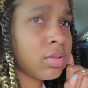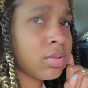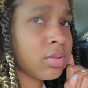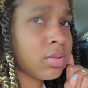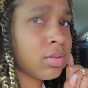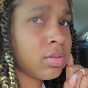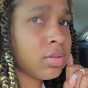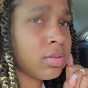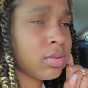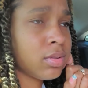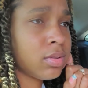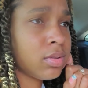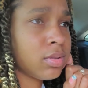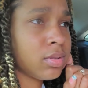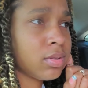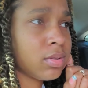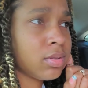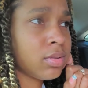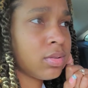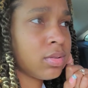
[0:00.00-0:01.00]
Maybe
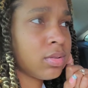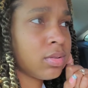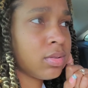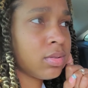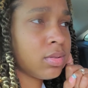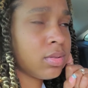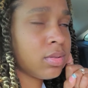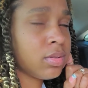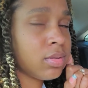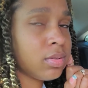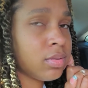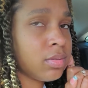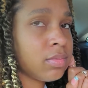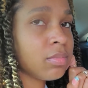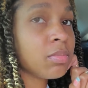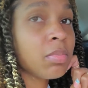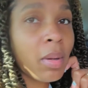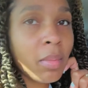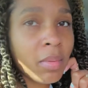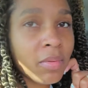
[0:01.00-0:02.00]
ten, fifteen?
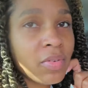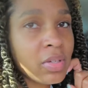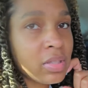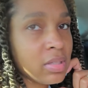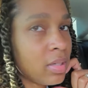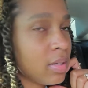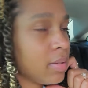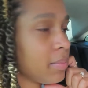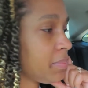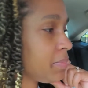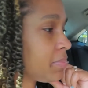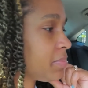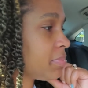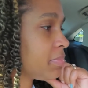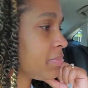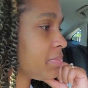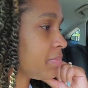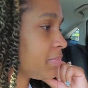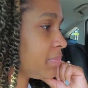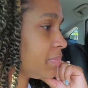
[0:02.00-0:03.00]
Probably fifteen.
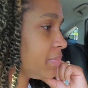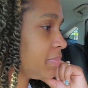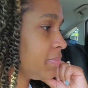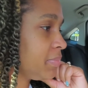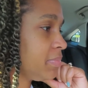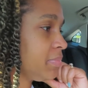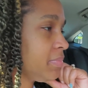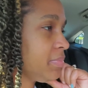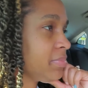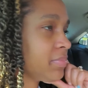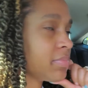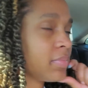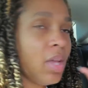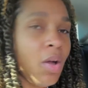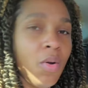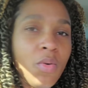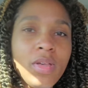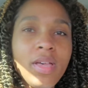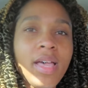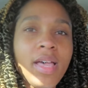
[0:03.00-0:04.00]

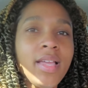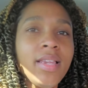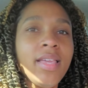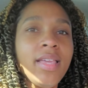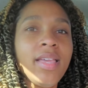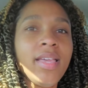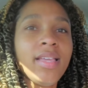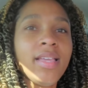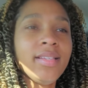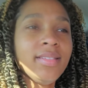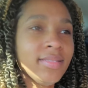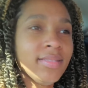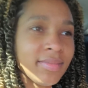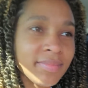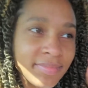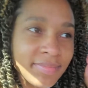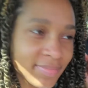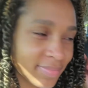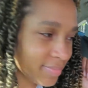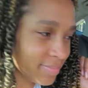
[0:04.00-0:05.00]
Yeah. Okay then.
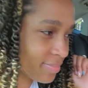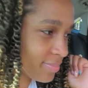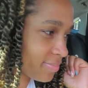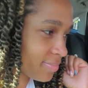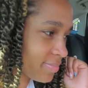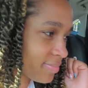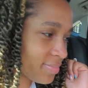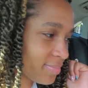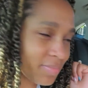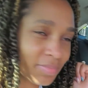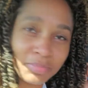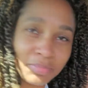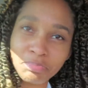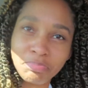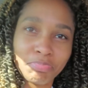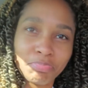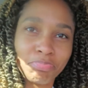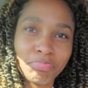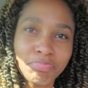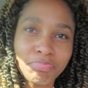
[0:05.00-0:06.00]
All
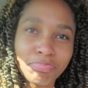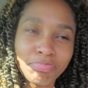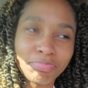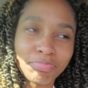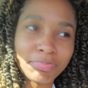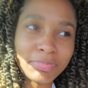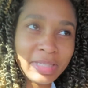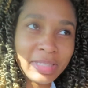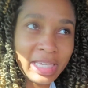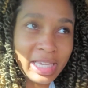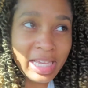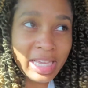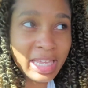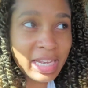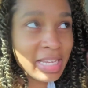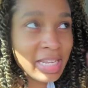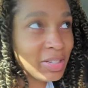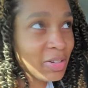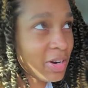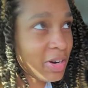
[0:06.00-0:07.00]
right.
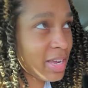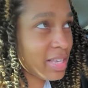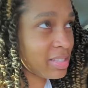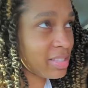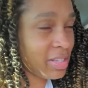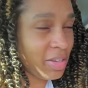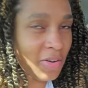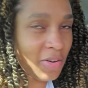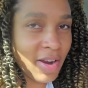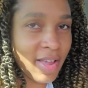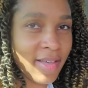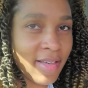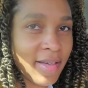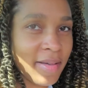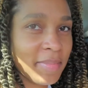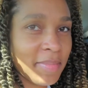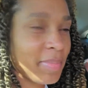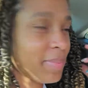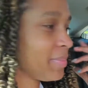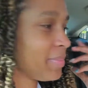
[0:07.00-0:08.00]
Get it, Crazy
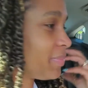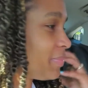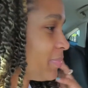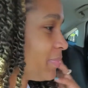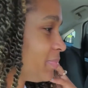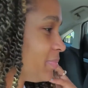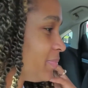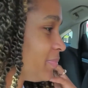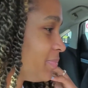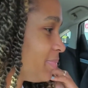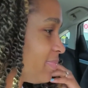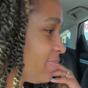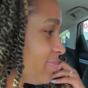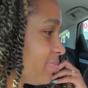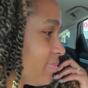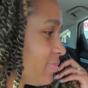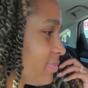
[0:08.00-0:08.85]
Crab. Okay.